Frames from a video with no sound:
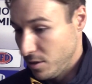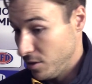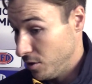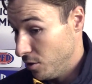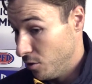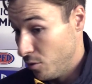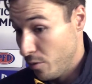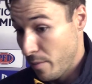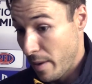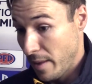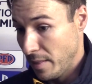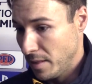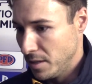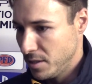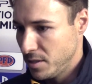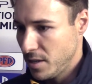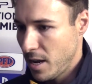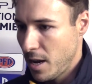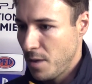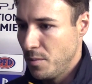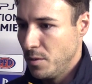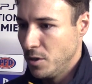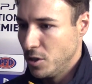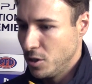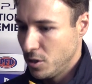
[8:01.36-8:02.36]
still remain the
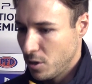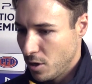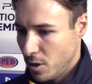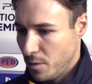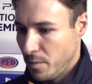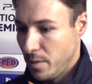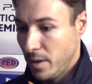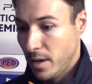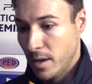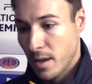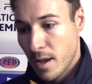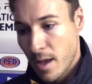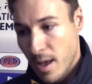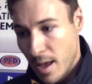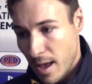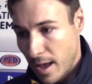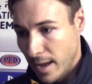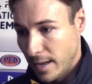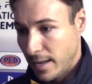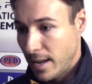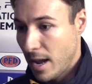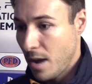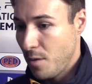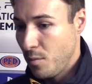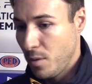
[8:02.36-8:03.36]
same. We've just got to be,
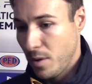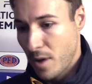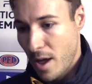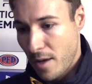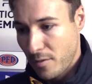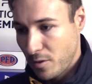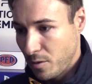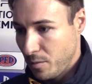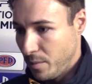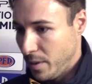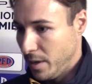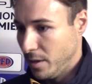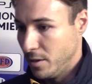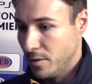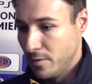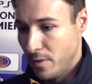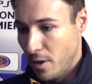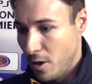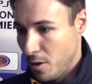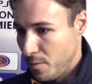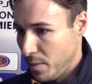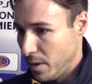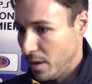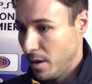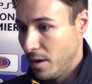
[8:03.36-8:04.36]
again, we have to be
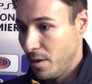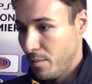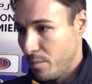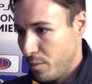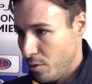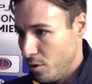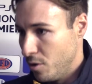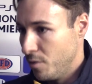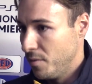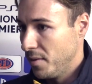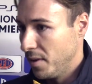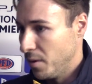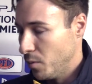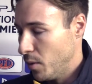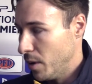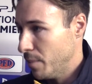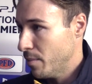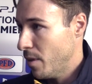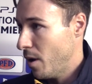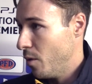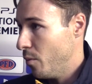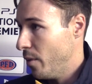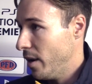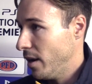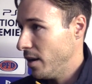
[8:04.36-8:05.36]
developing and improving week
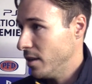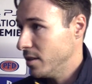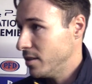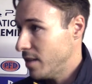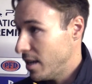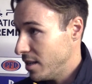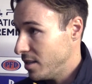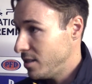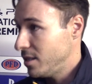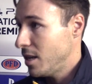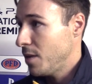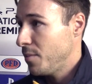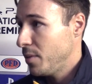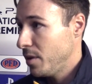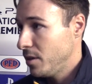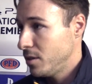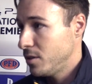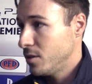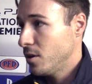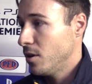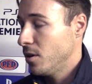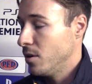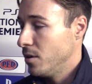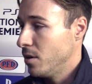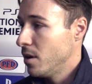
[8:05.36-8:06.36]
by week. It's that stepping
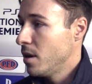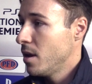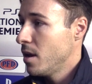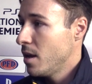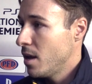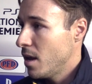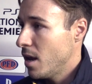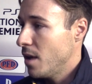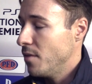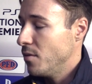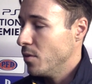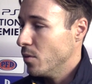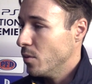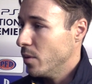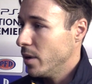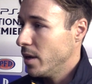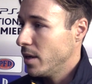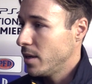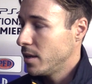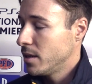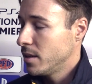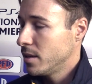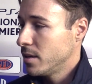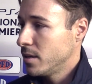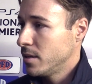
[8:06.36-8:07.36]
stone every
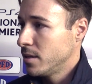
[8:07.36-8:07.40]
week.